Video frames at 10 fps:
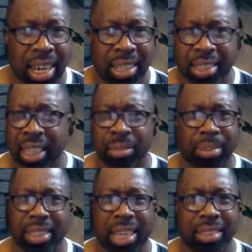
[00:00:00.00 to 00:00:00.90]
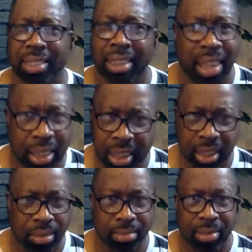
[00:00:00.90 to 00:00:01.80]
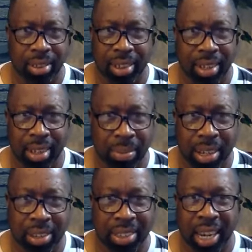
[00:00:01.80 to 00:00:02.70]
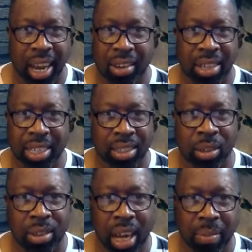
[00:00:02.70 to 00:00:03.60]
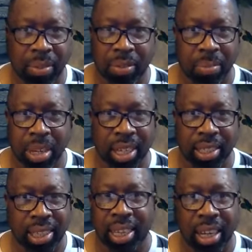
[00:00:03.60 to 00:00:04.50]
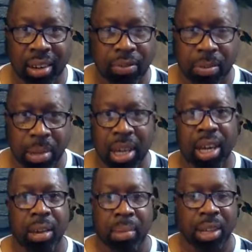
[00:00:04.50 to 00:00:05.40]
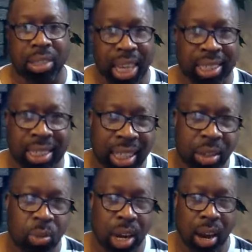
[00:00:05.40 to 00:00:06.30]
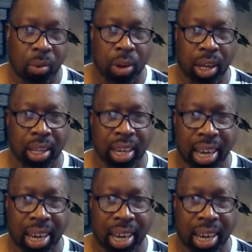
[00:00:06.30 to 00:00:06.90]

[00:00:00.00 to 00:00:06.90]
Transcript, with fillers: And Jacob said, that's nothing because now it's no labor for me. It's love for me because I see what I want.